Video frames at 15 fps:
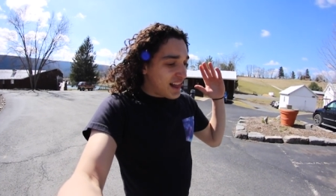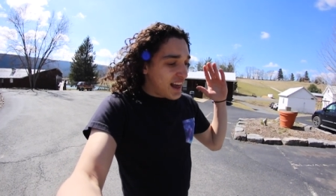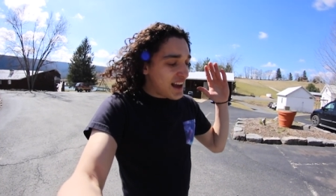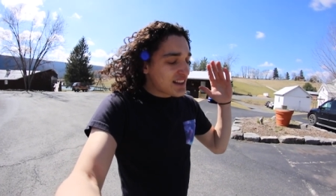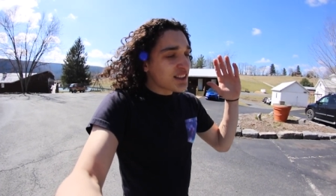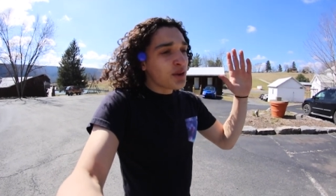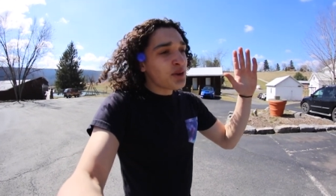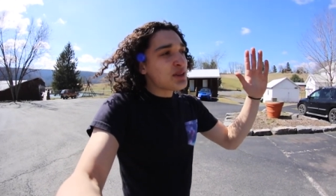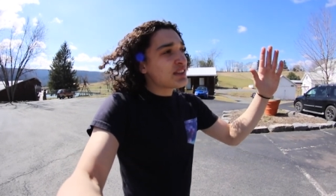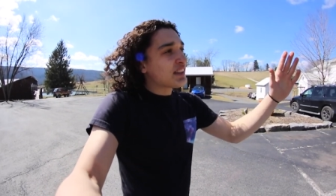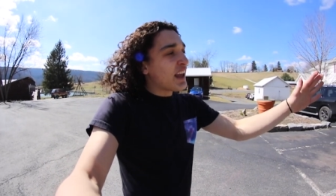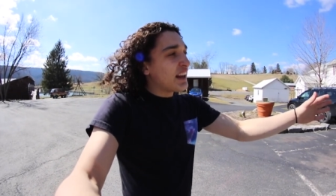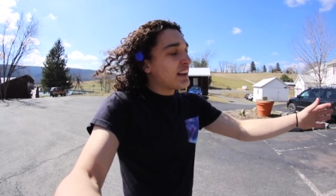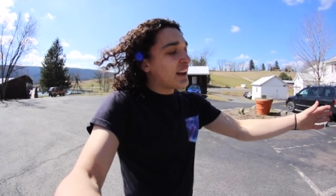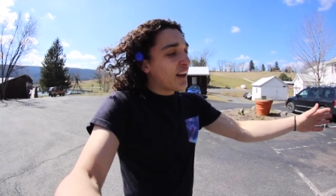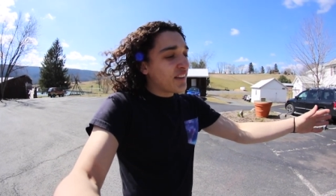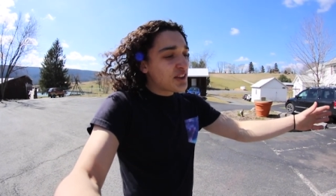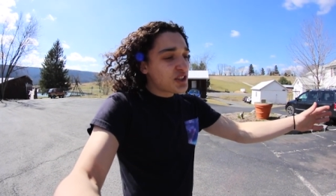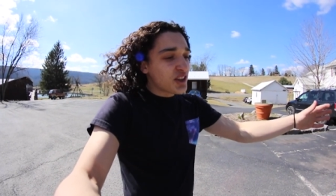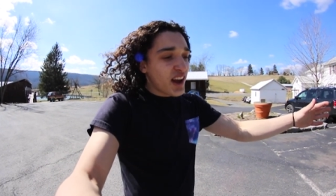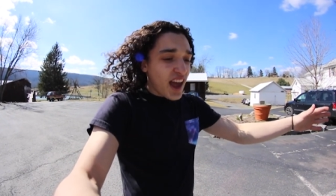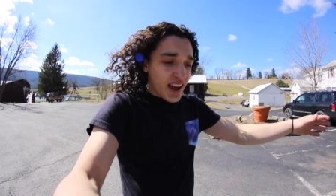As I was skating down the
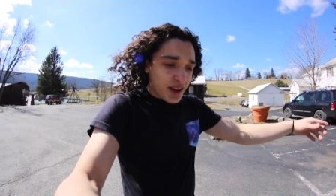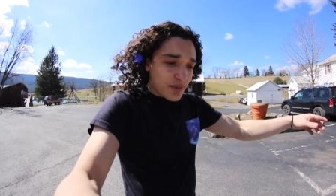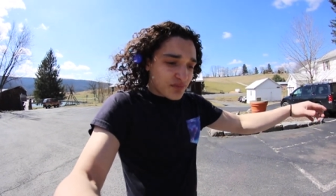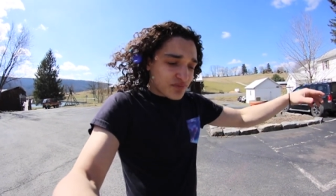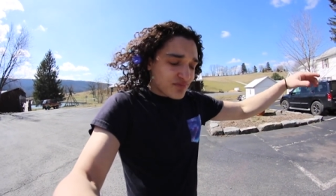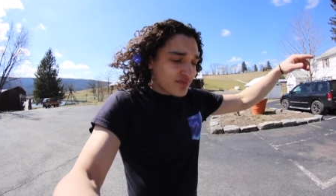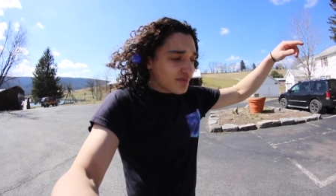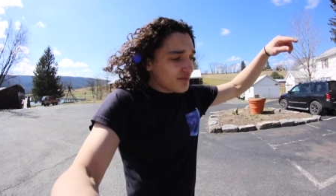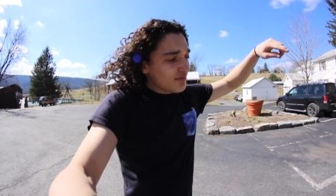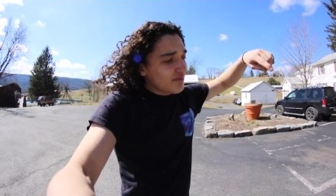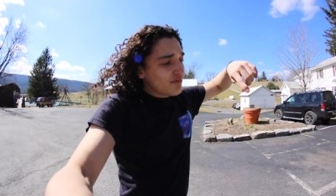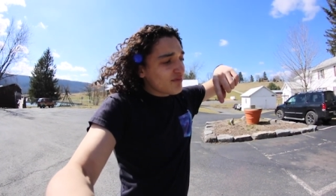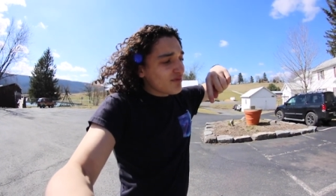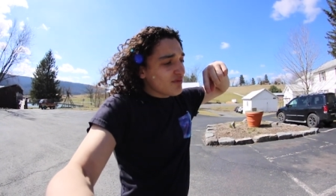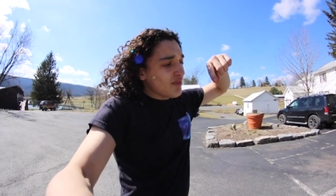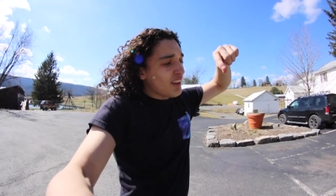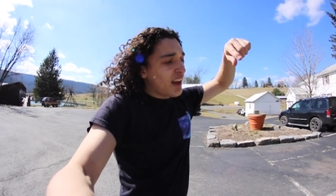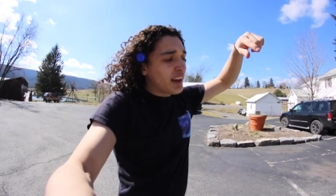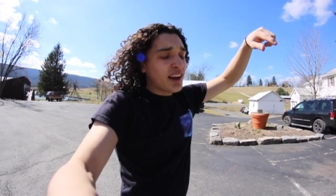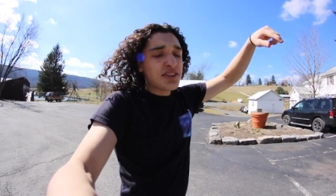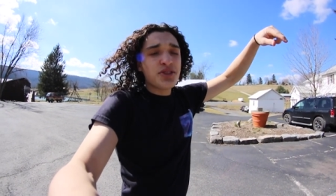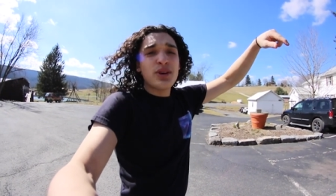track,
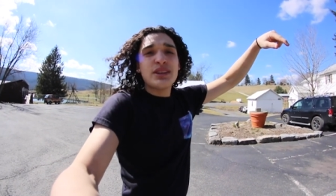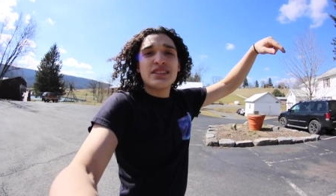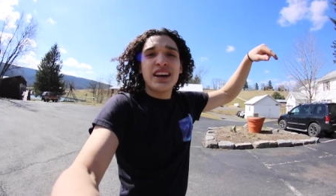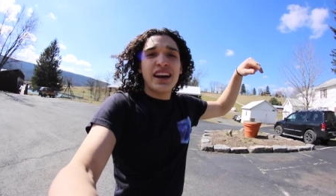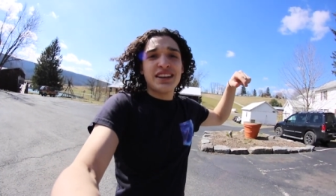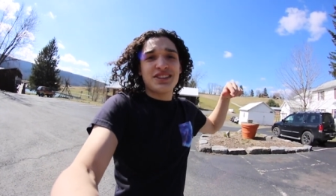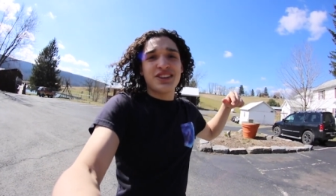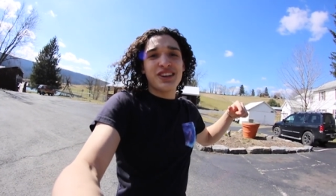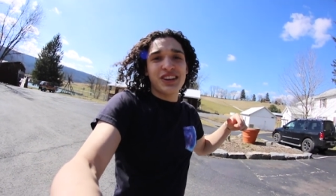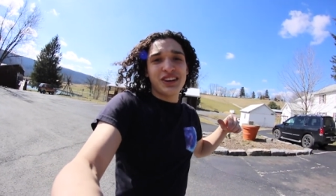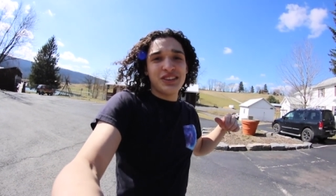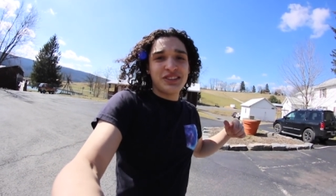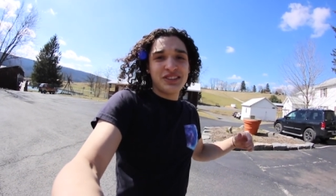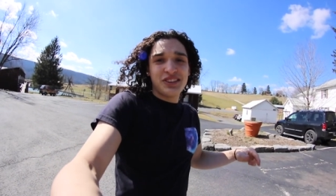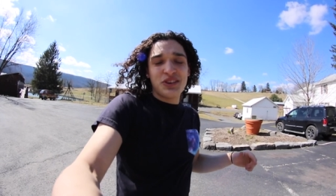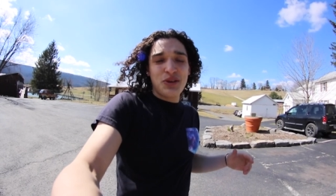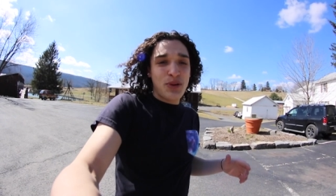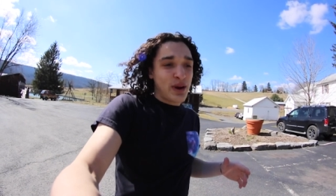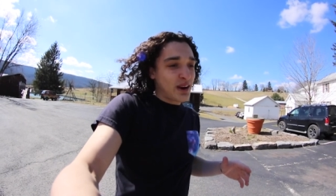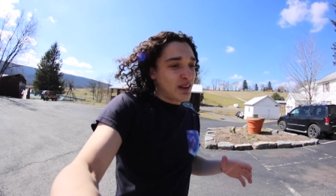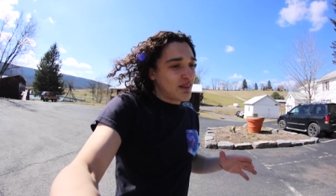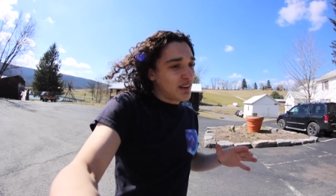I got to a tight turn
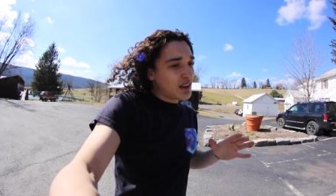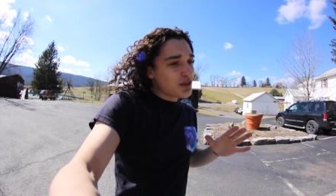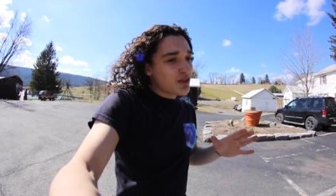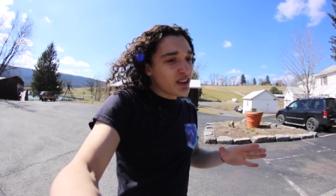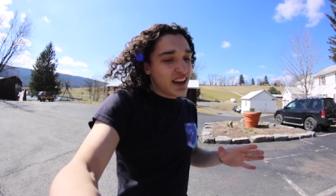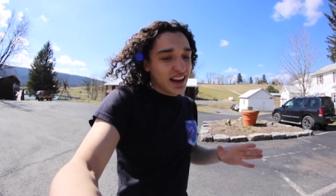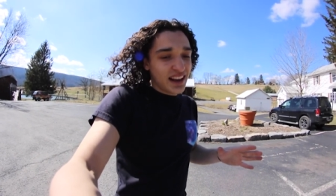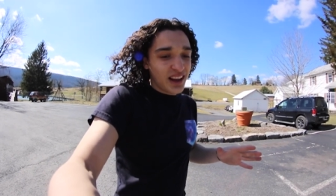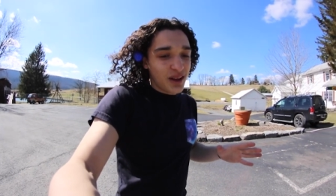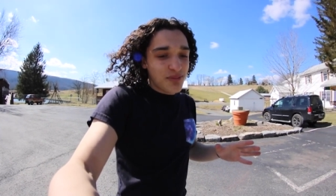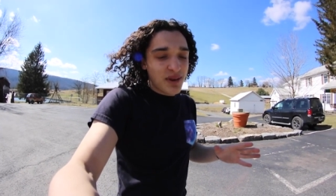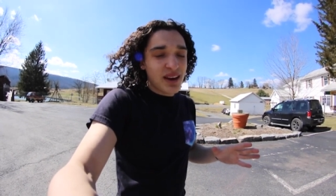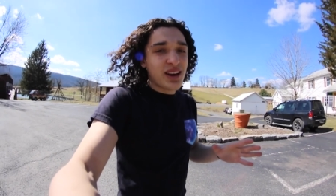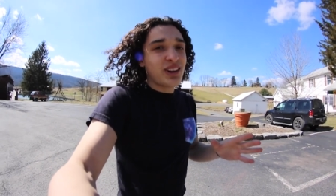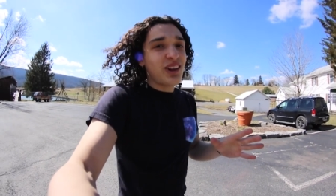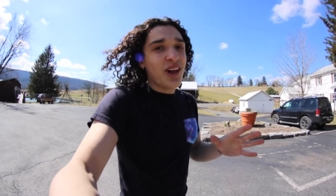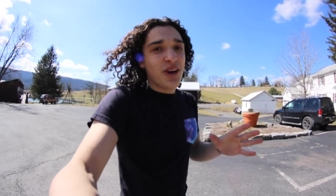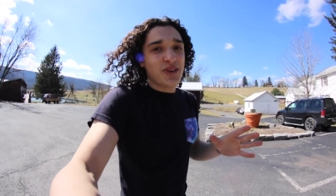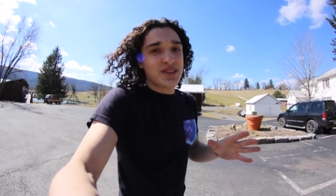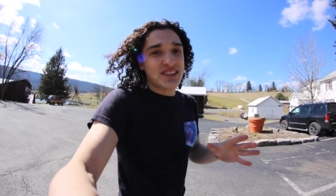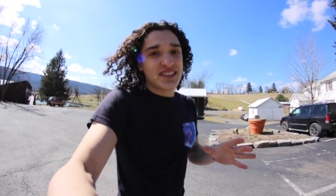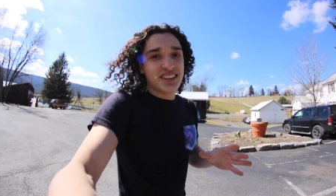where things were getting a bit
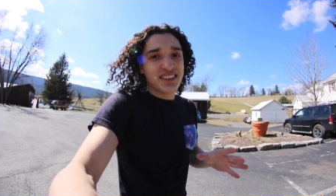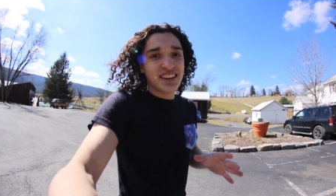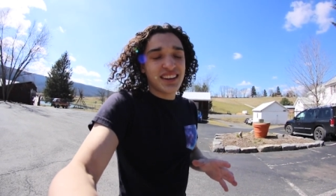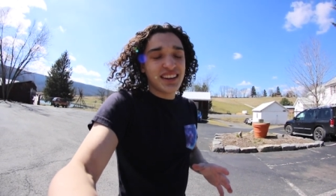close.